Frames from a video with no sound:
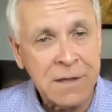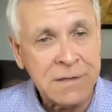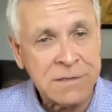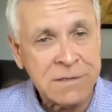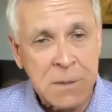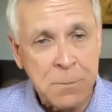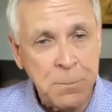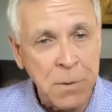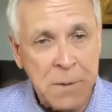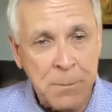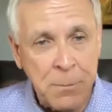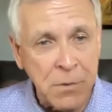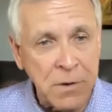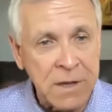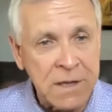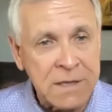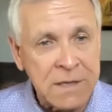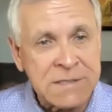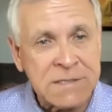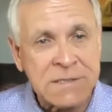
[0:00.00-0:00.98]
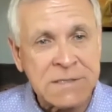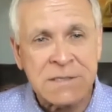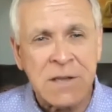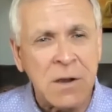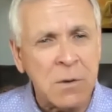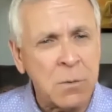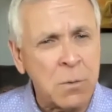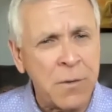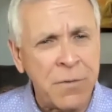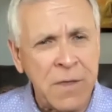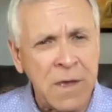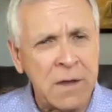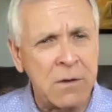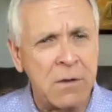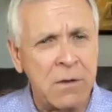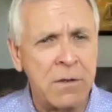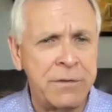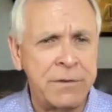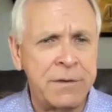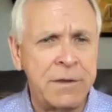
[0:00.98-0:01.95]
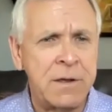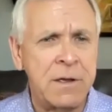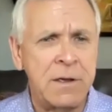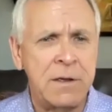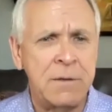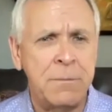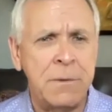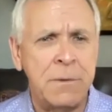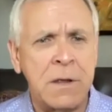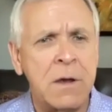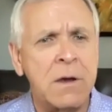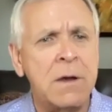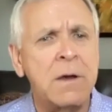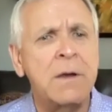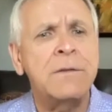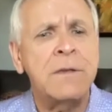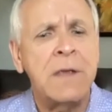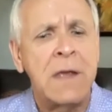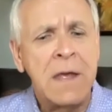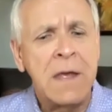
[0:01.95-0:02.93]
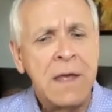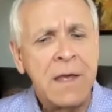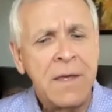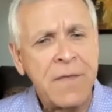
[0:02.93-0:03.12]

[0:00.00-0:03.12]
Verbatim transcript: I see people getting stuck with that all the time because